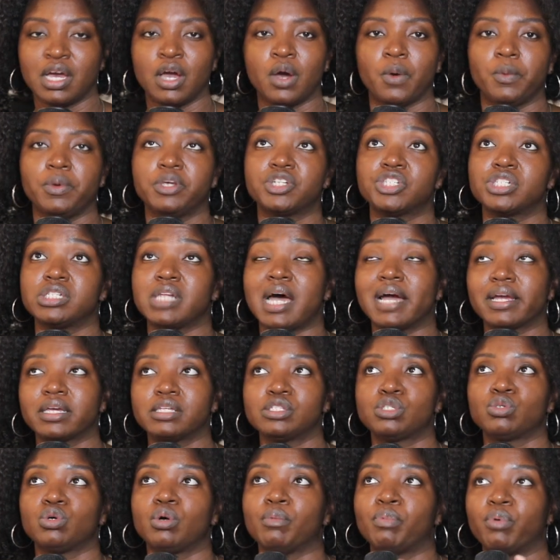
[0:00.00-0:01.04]
We should not get
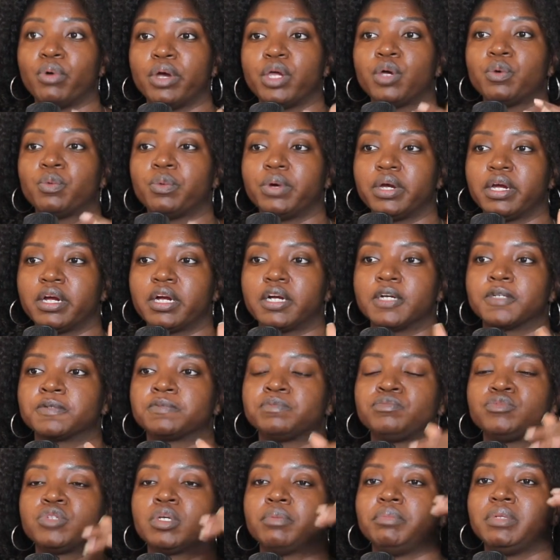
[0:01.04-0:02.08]
to a point where
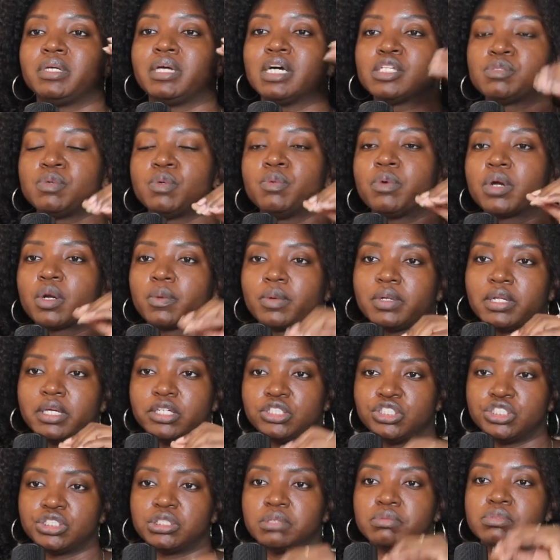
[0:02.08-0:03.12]
because we want a
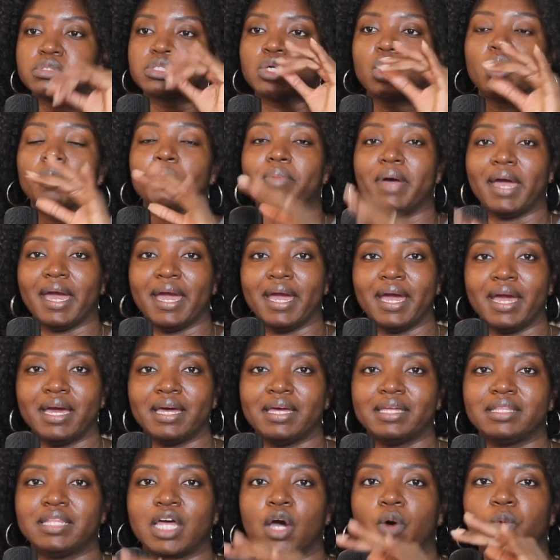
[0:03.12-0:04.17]
relationship so
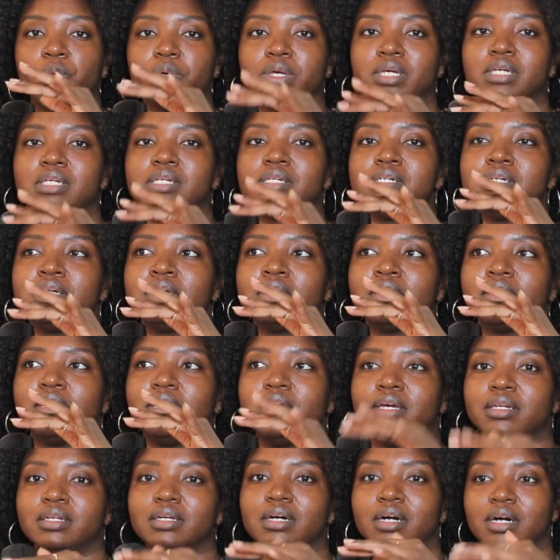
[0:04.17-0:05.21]
bad that we
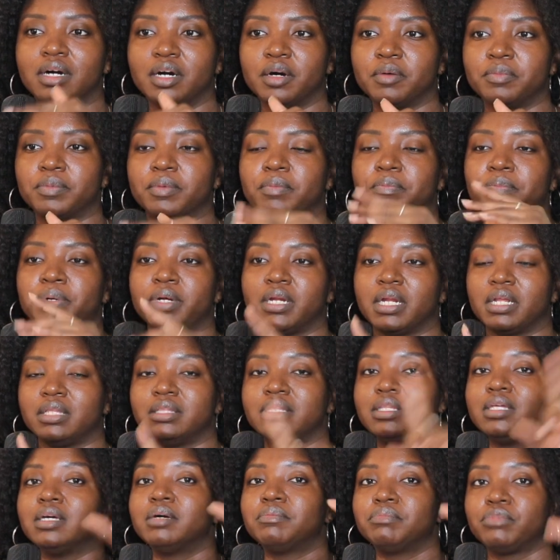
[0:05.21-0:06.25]
end up putting
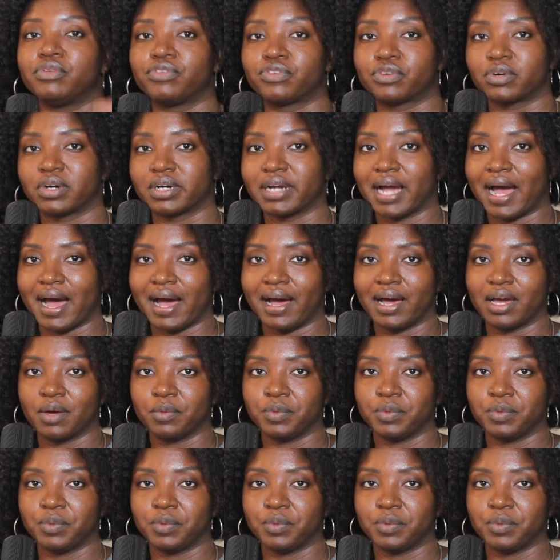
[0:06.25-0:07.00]
them before God.